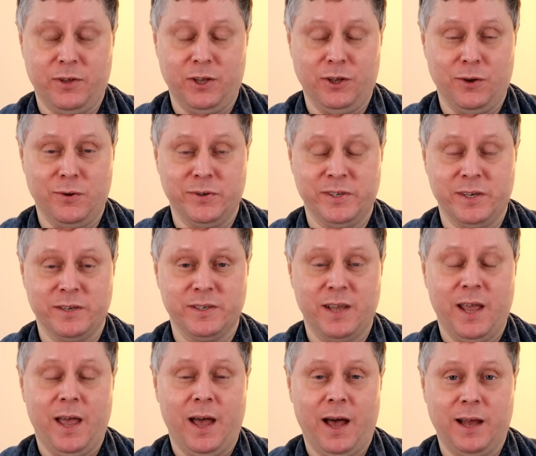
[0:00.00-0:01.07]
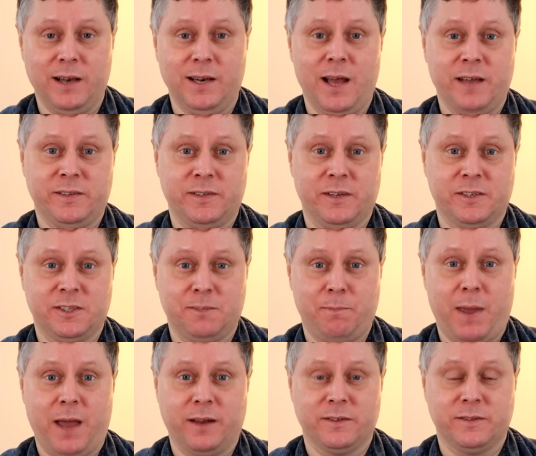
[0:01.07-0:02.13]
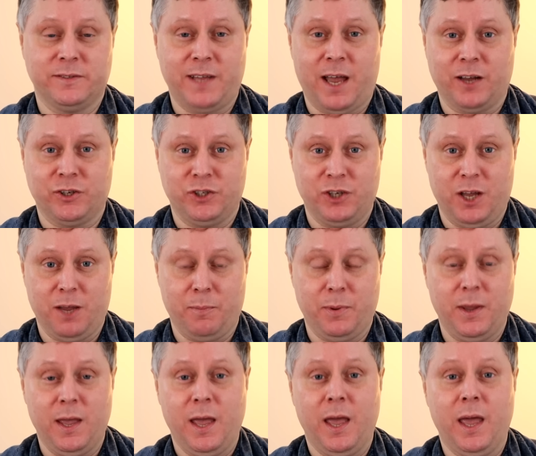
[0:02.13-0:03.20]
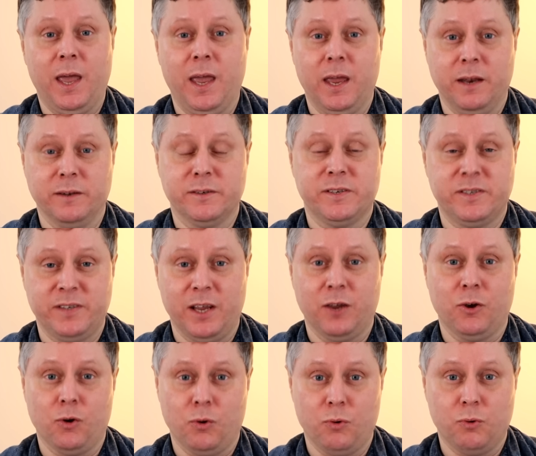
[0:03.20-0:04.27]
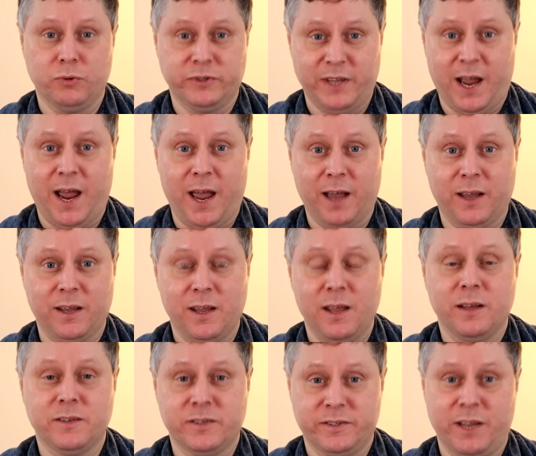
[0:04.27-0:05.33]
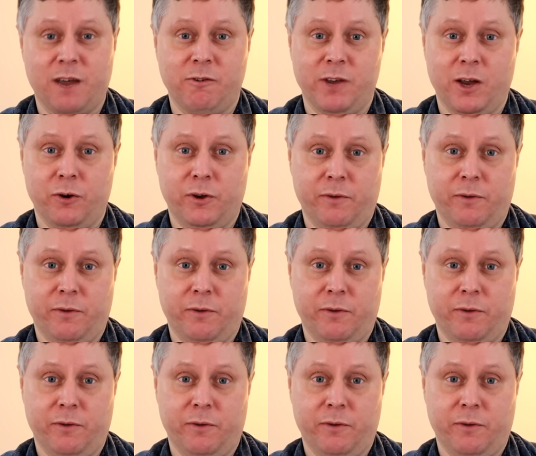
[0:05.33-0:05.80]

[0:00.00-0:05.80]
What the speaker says: that uses a lesser spec DAC chip in single DAC stereo